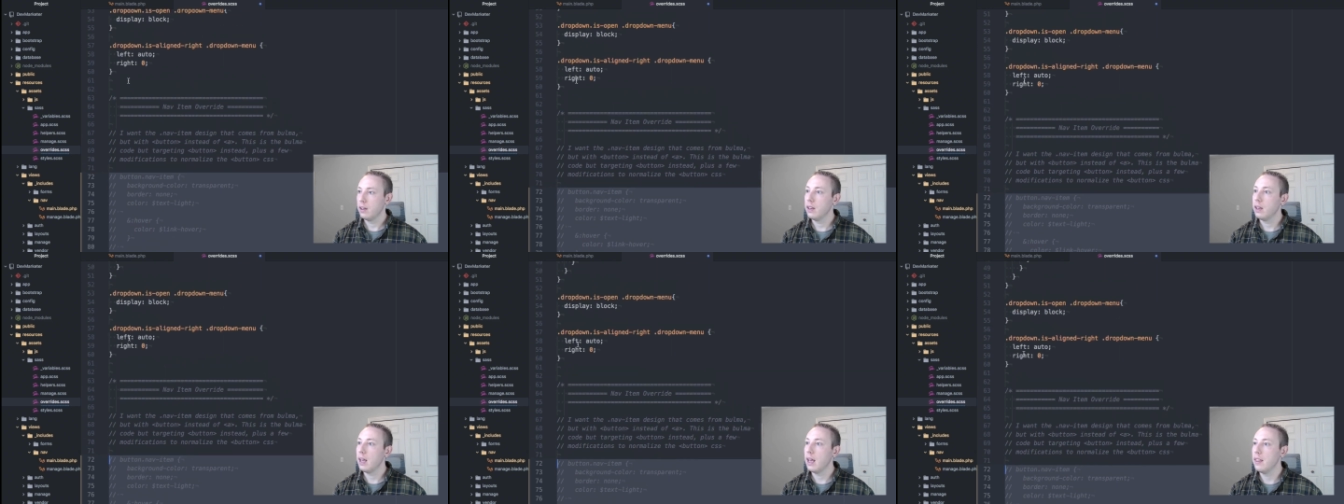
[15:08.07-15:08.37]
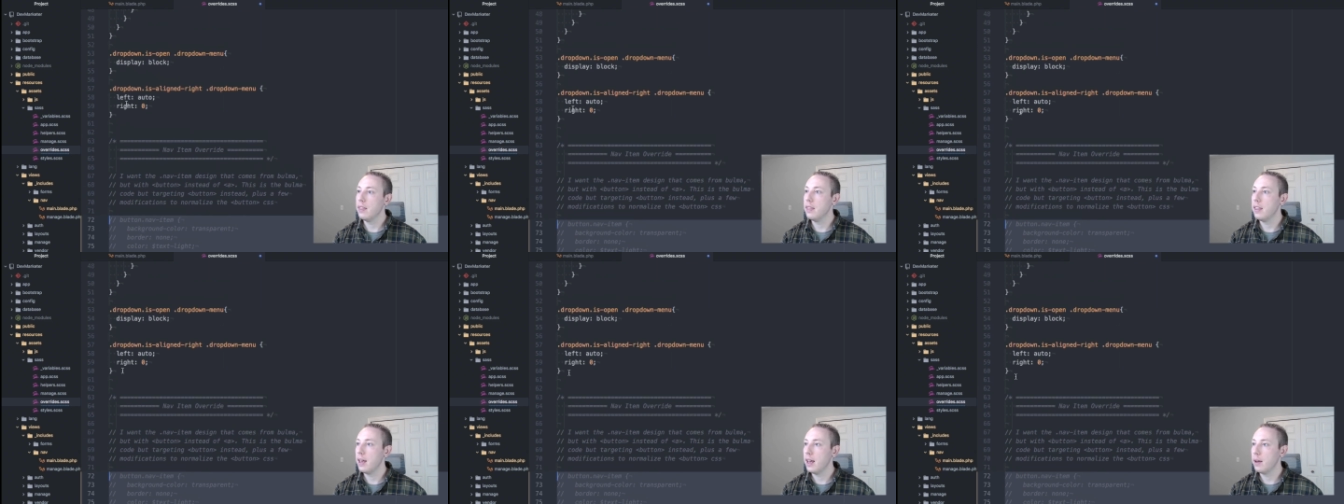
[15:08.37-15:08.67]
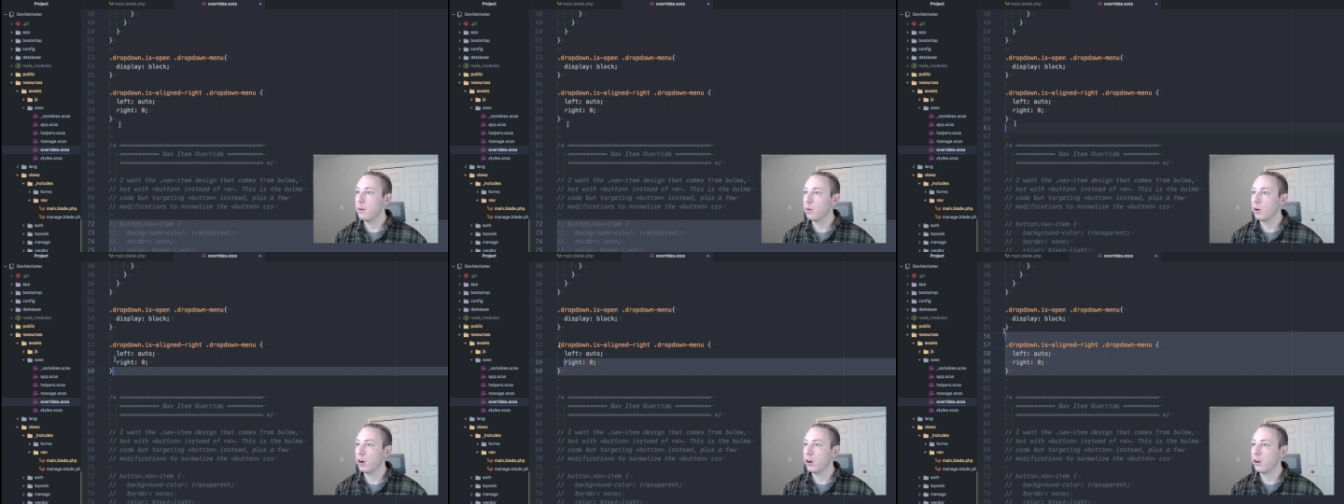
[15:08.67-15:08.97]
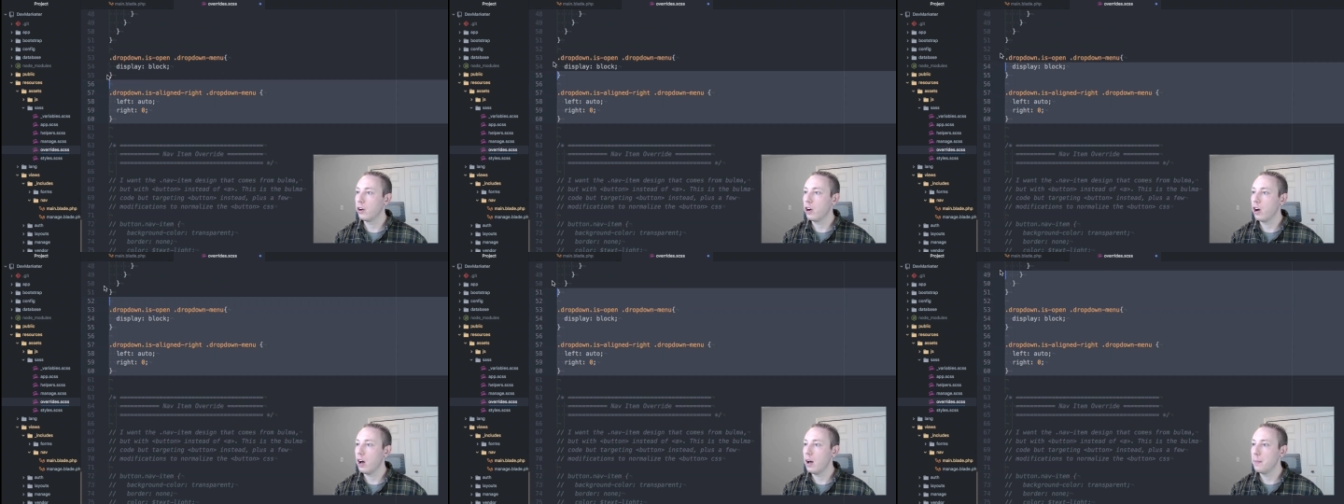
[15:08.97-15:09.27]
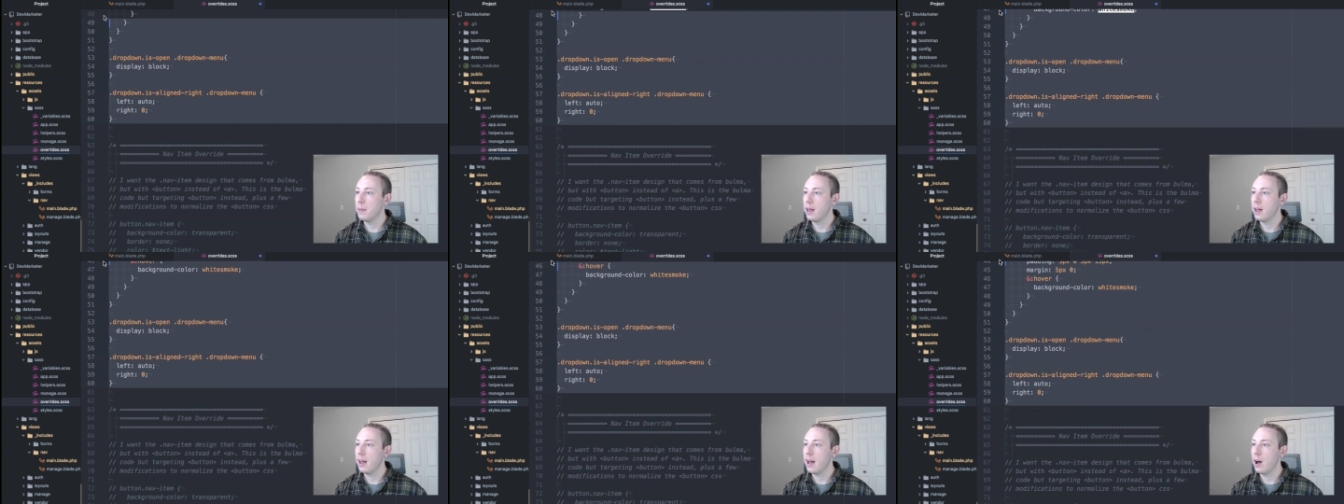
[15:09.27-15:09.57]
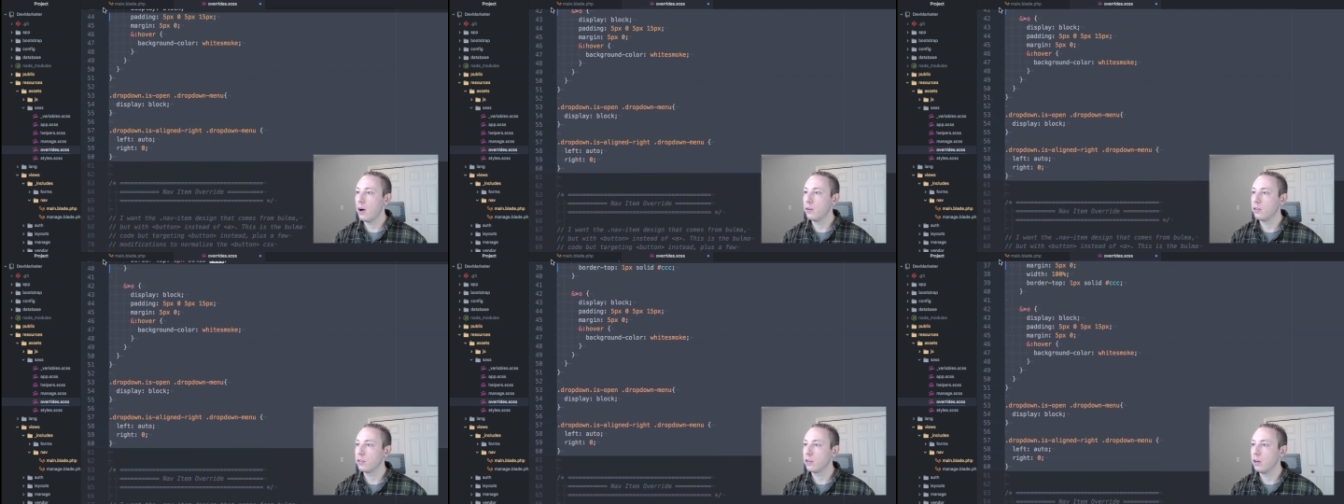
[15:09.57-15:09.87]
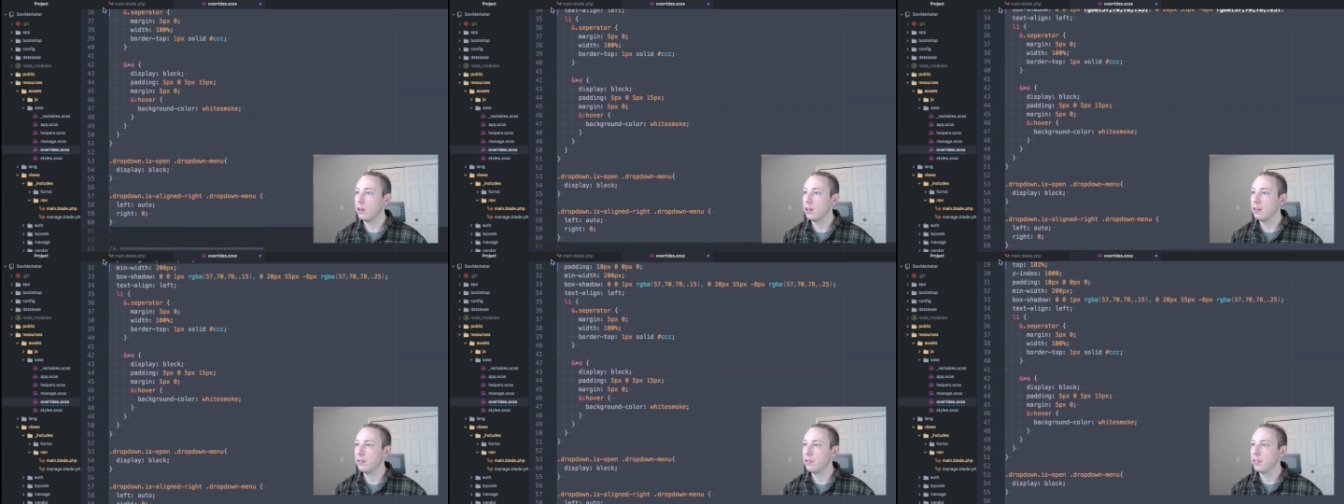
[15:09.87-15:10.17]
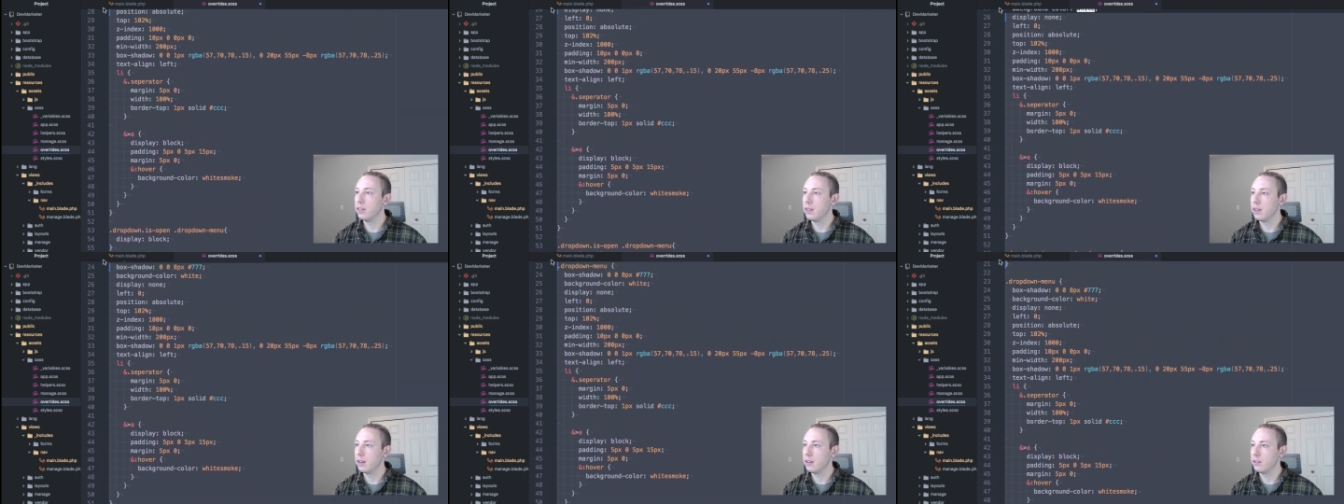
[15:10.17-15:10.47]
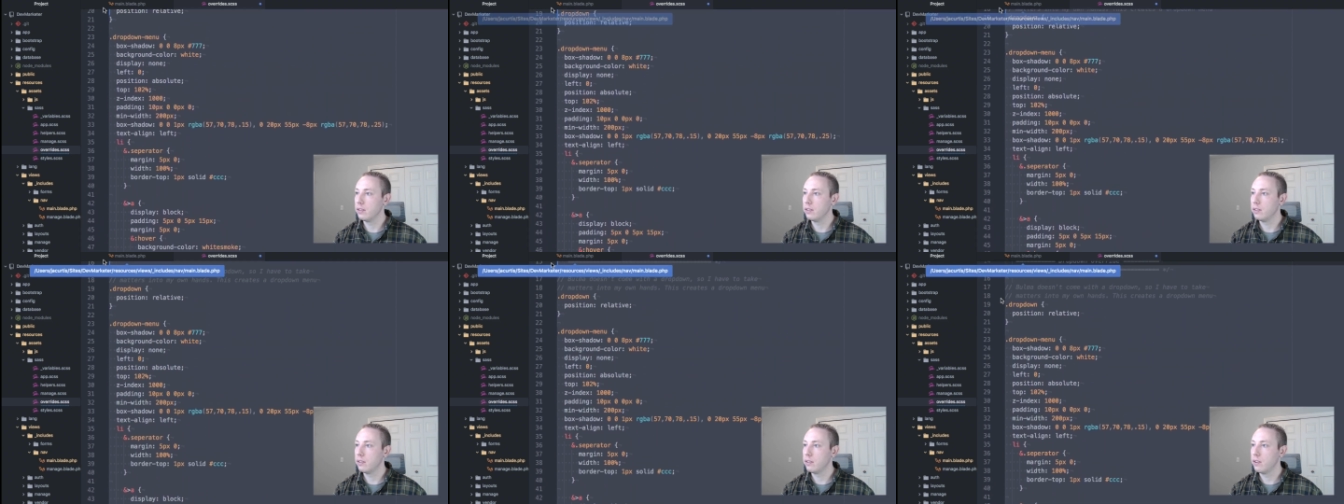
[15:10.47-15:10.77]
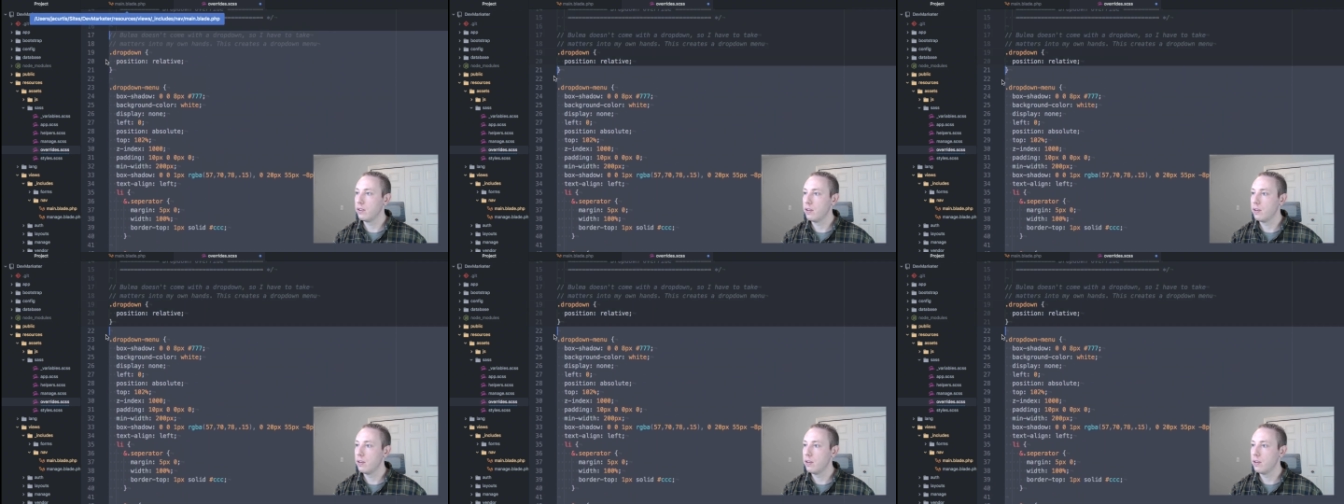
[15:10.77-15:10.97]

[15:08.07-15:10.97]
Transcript: And then we're gonna comment out all of this.